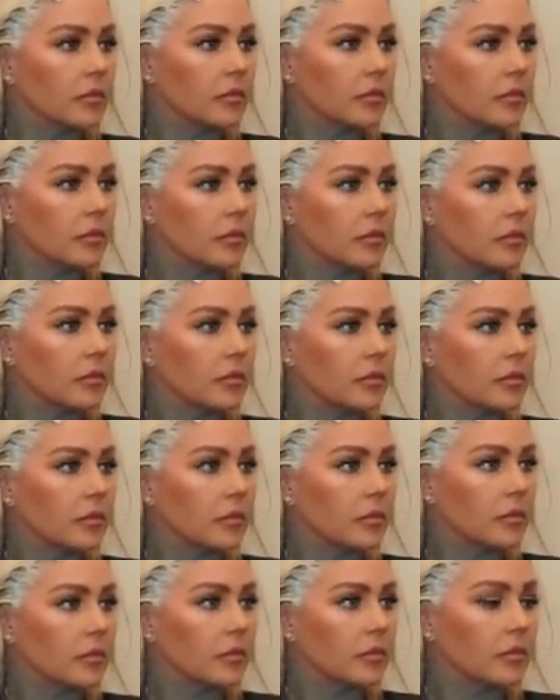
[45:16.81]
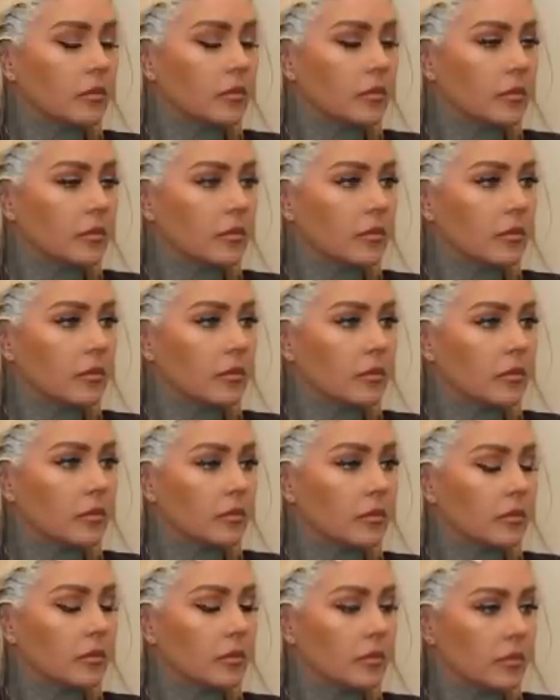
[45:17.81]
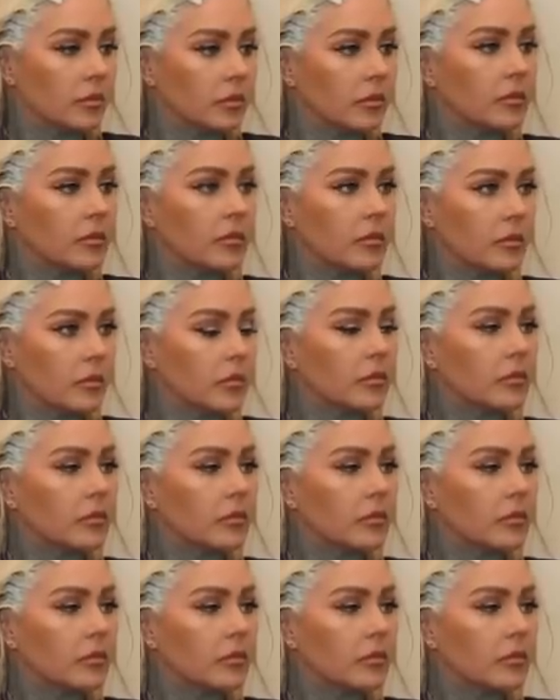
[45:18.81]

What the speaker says: (not speaking)